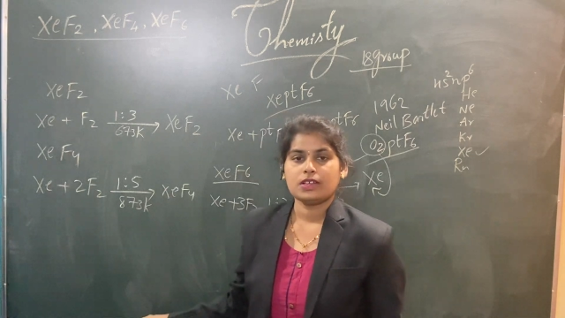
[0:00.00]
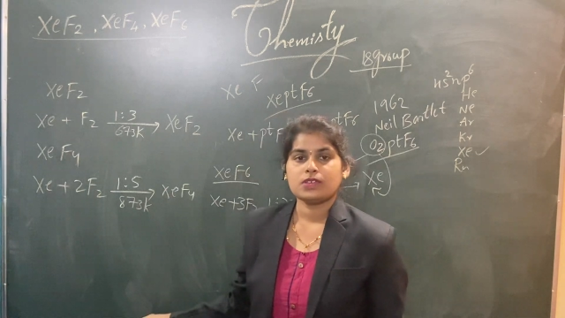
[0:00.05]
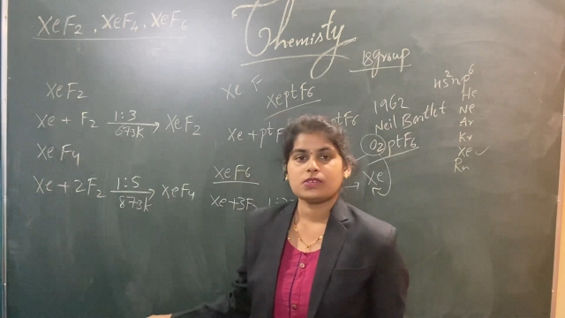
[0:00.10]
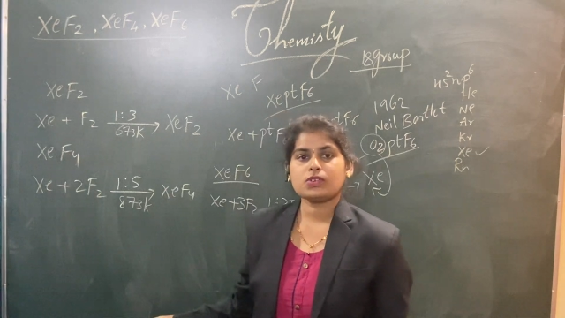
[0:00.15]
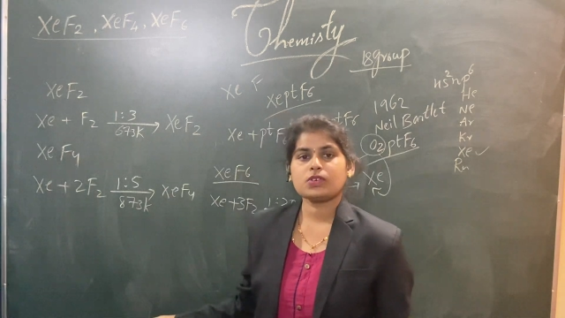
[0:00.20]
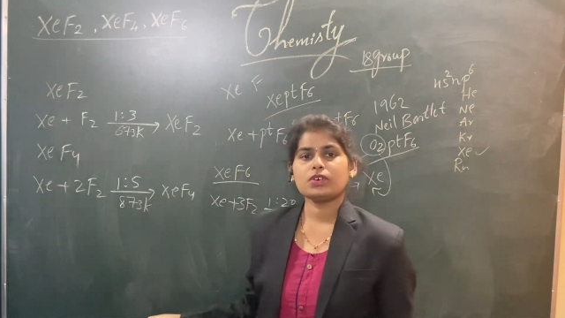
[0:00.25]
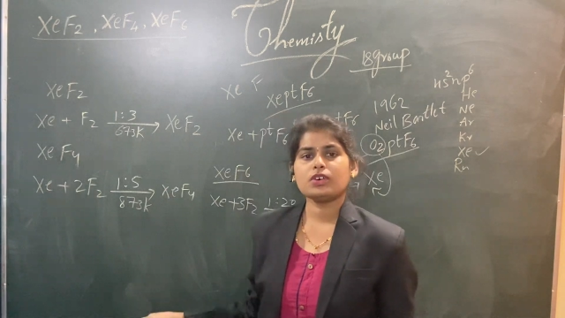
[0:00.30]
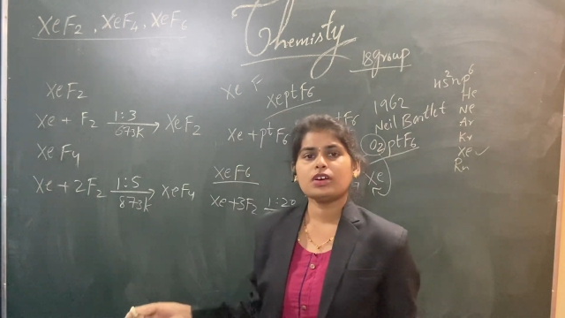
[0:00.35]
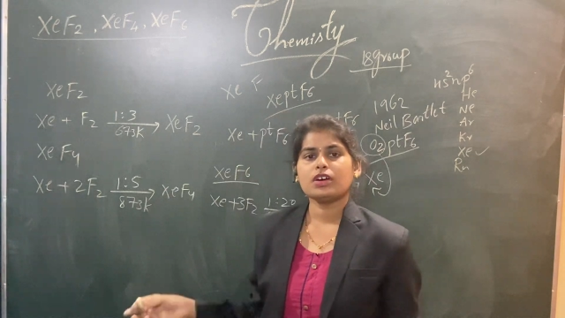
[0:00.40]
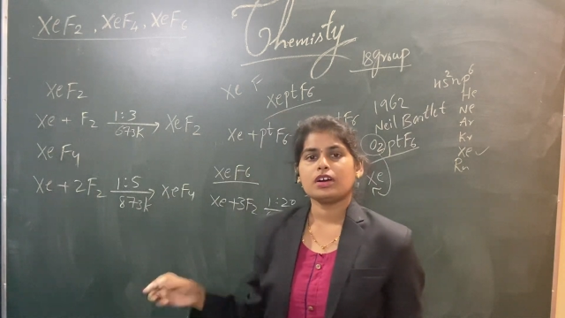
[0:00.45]

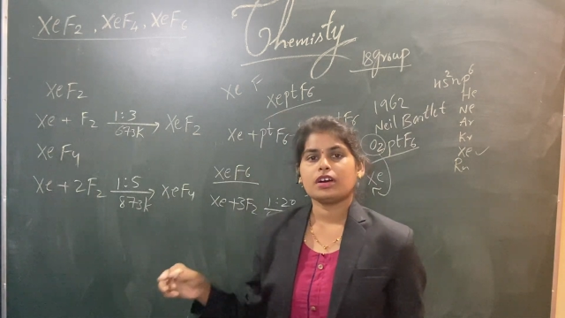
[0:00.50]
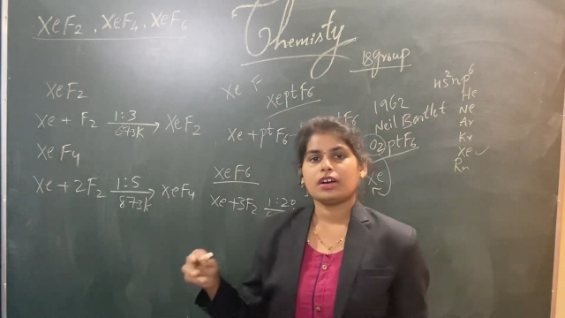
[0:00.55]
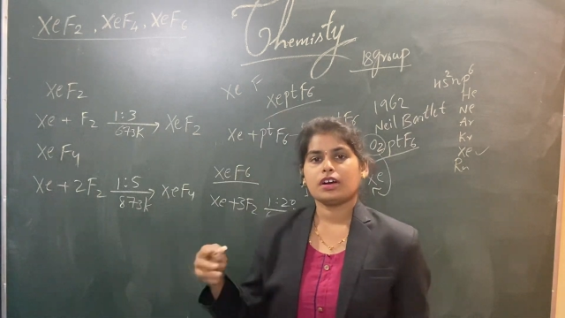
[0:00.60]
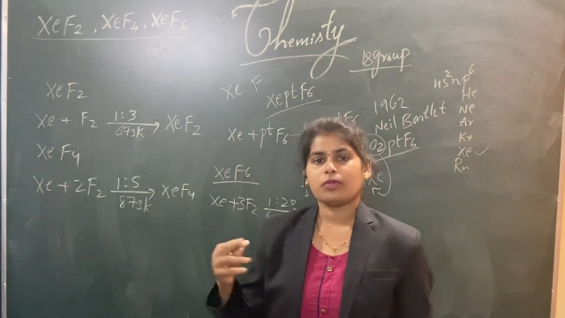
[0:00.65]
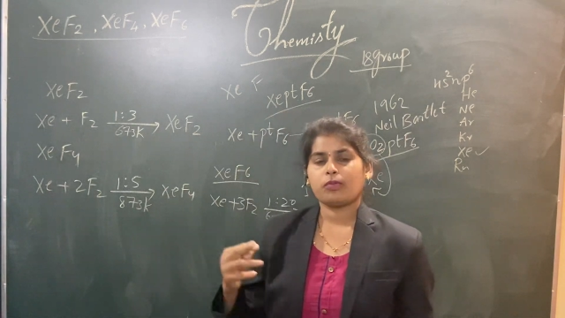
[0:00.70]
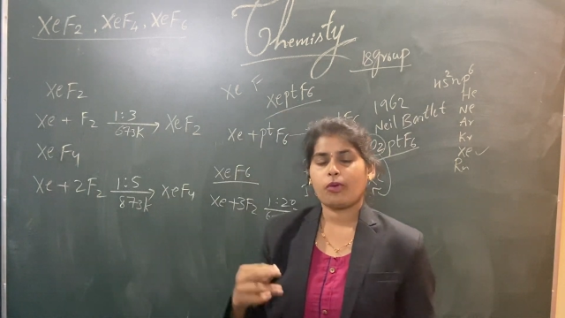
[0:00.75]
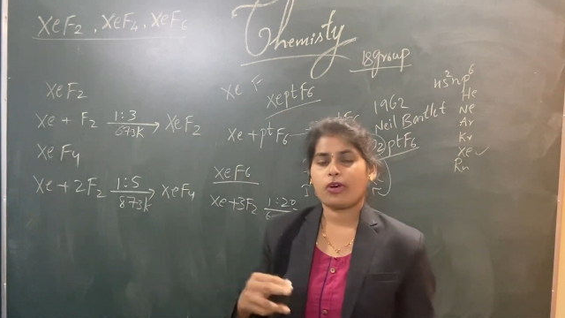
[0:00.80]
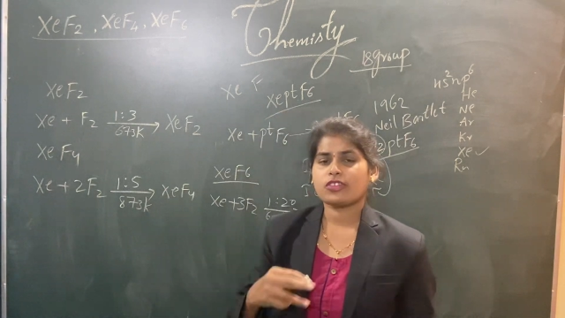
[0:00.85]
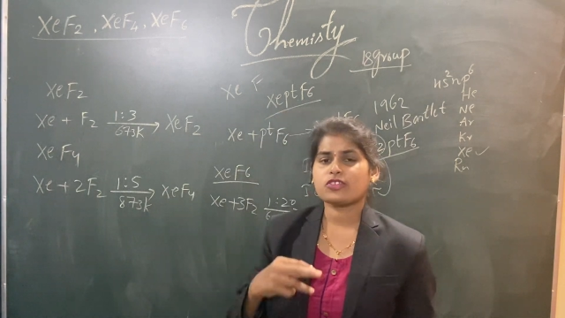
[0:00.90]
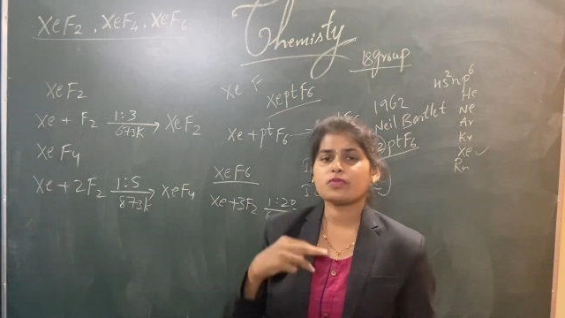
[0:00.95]
So
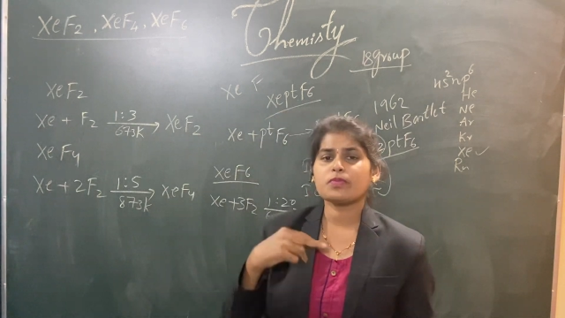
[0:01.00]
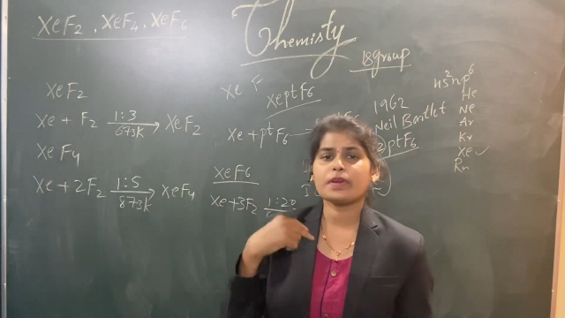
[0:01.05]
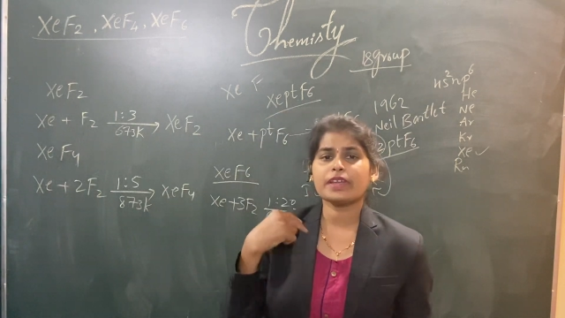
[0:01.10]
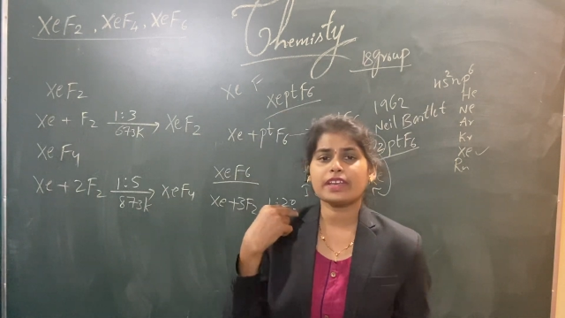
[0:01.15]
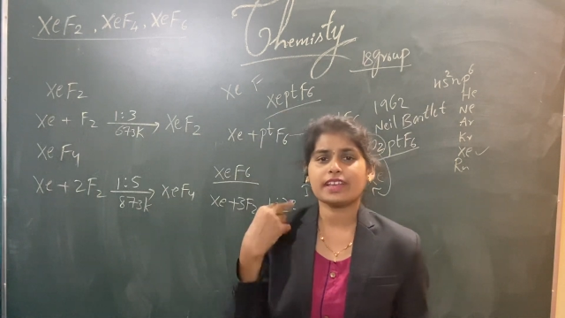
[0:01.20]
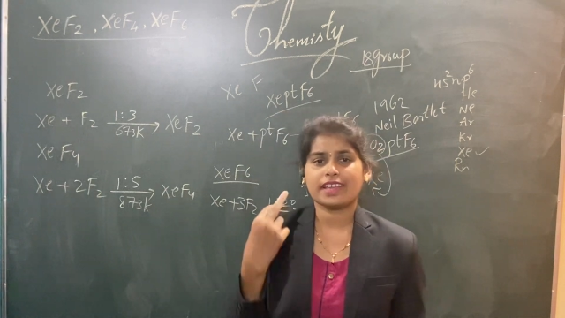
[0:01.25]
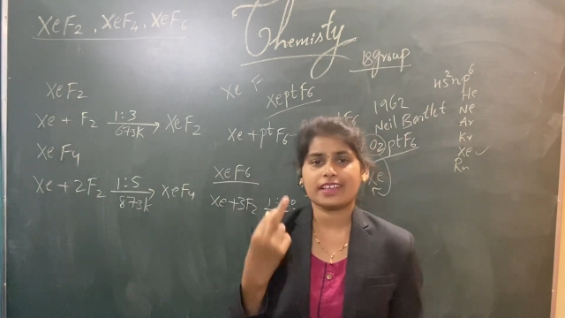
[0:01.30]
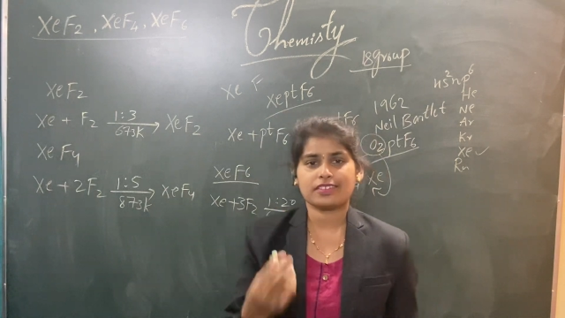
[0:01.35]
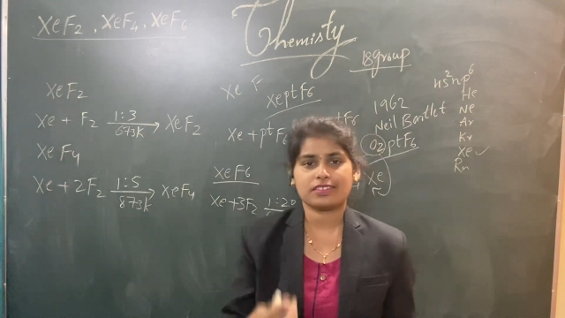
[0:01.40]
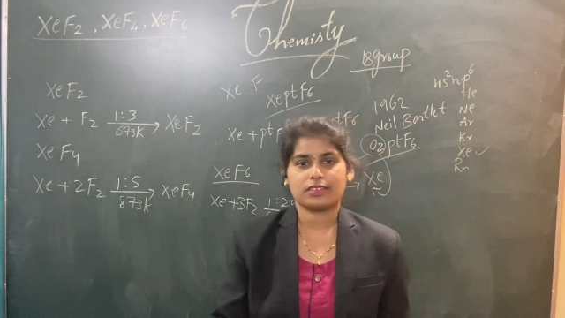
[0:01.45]
watch my
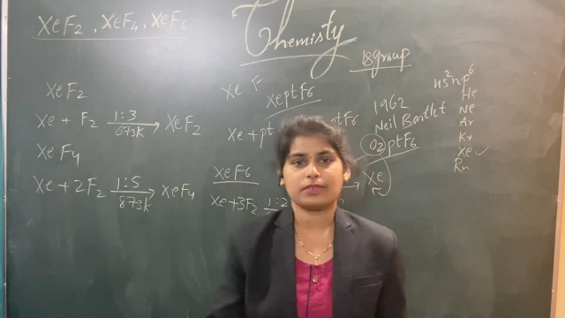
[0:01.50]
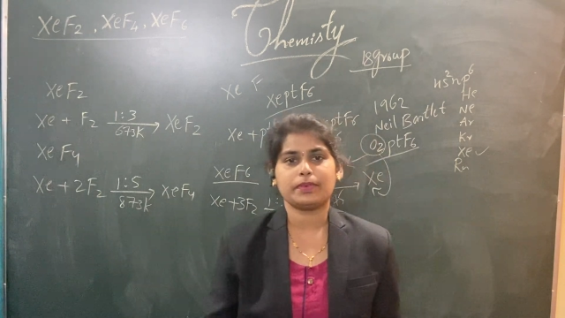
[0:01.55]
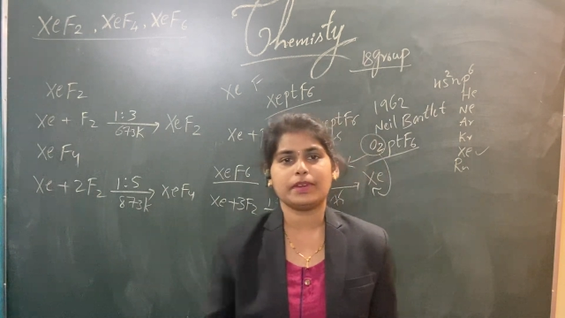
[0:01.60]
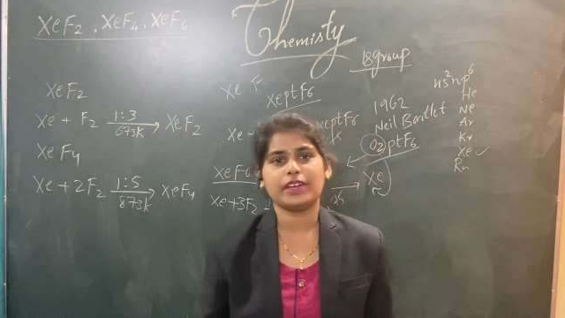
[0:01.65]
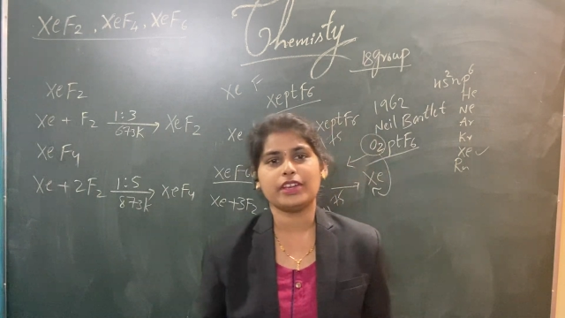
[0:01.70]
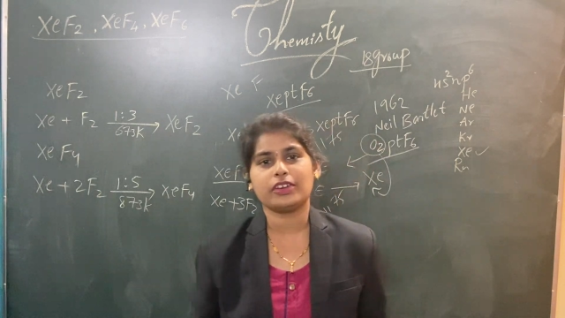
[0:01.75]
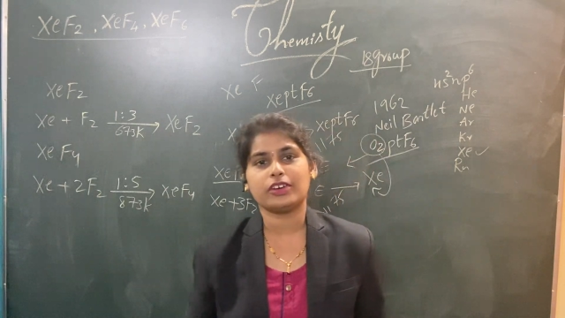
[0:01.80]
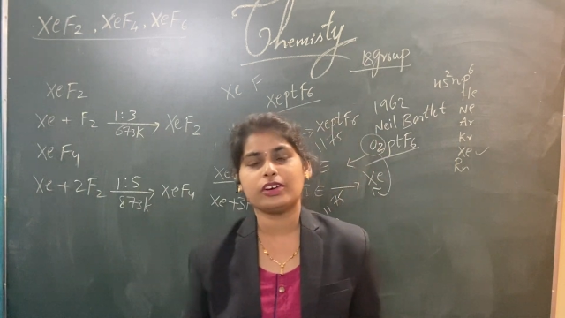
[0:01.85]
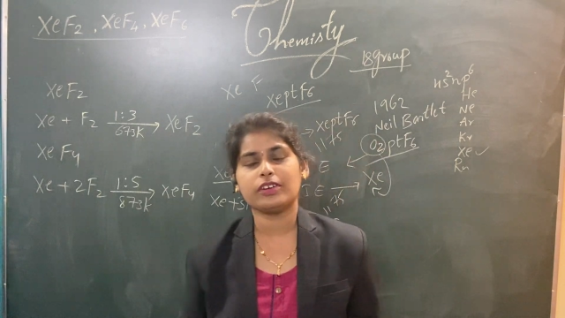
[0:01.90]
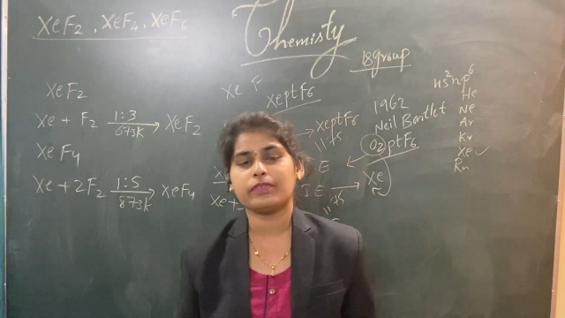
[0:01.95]
next
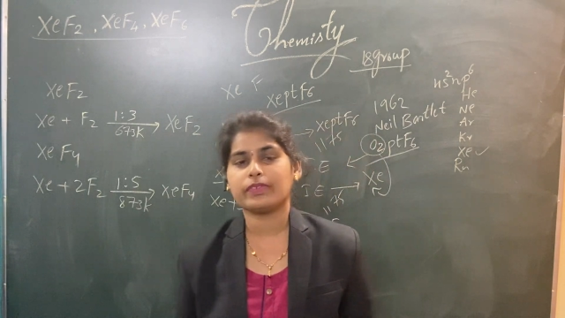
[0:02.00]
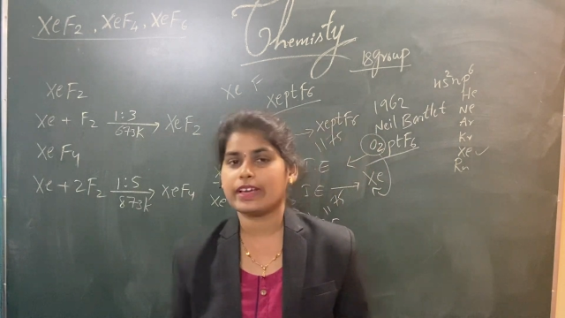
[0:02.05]
video